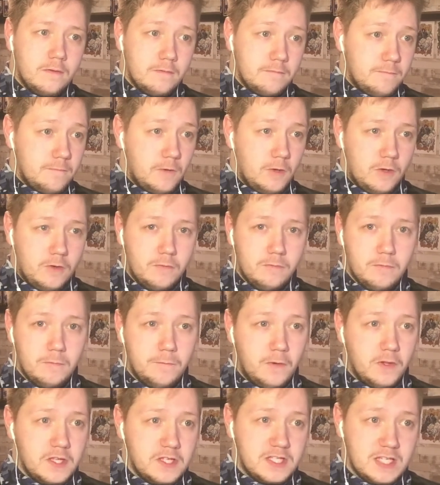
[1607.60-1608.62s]
for
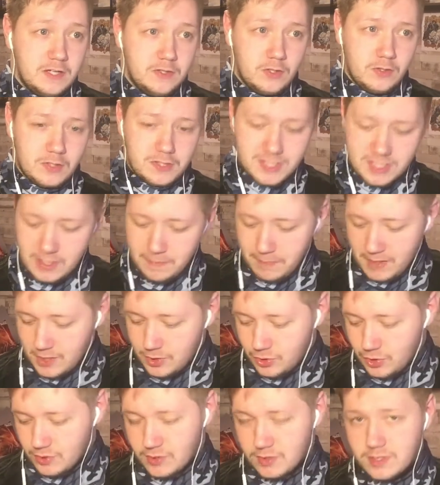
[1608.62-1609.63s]
the $10 tier
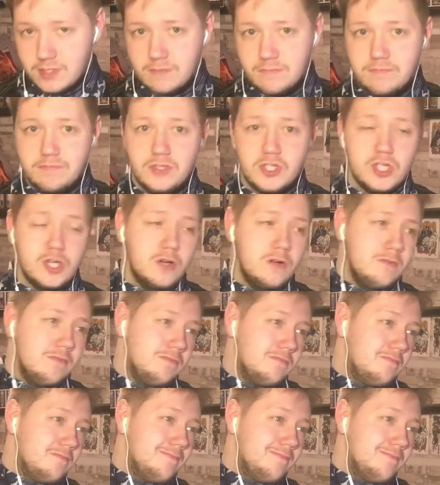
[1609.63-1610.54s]
patrons. So